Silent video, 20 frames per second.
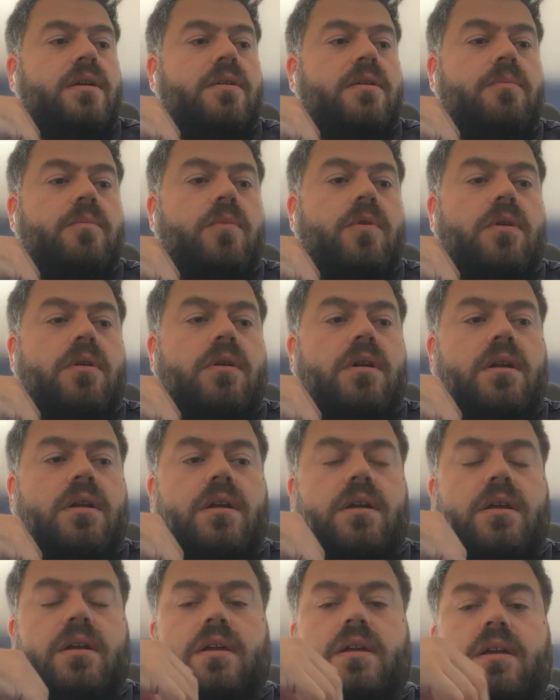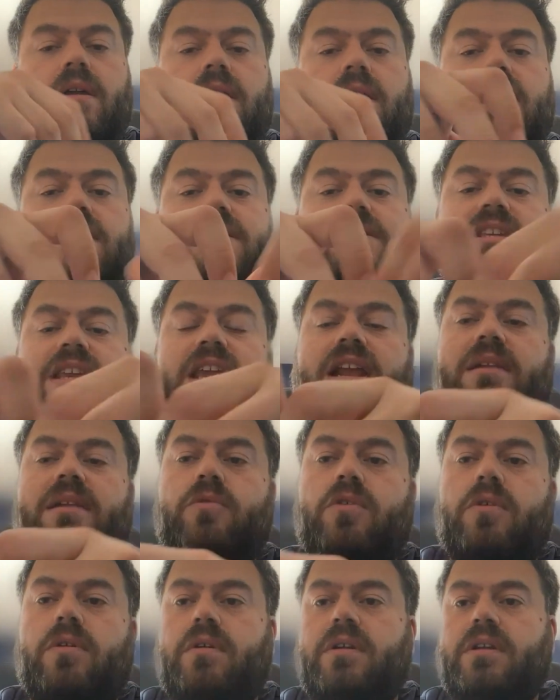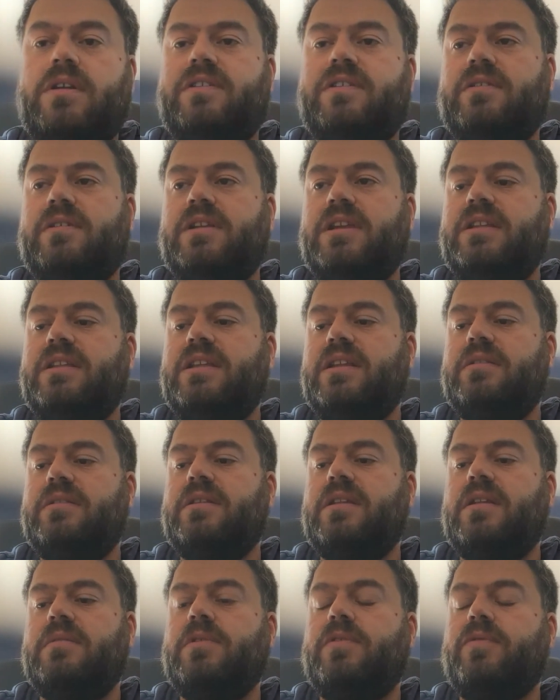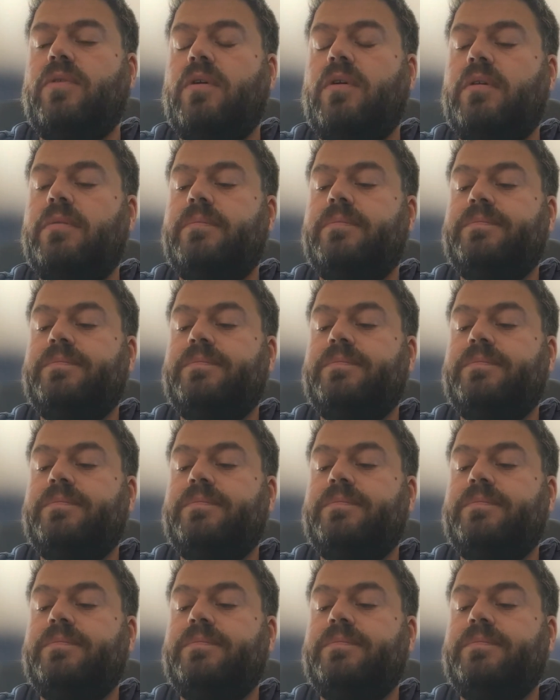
more and scale more easily than before.